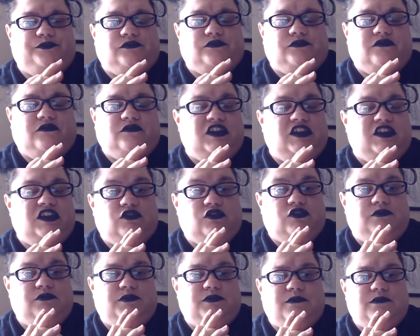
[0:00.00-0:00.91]
video
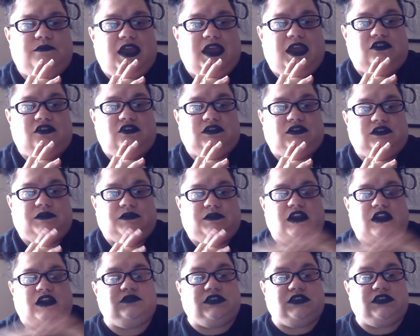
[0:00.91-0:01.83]
couldn't be made or something. And
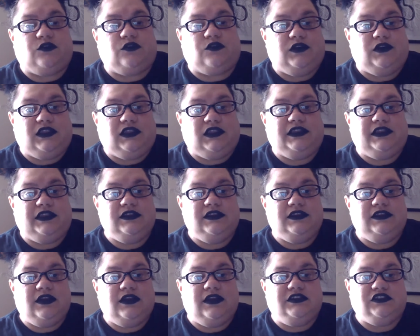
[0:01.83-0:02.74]
I was like, "Really?
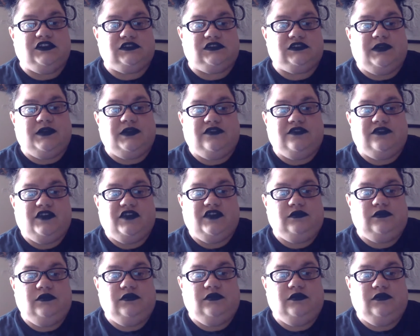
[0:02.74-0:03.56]
I just made the video."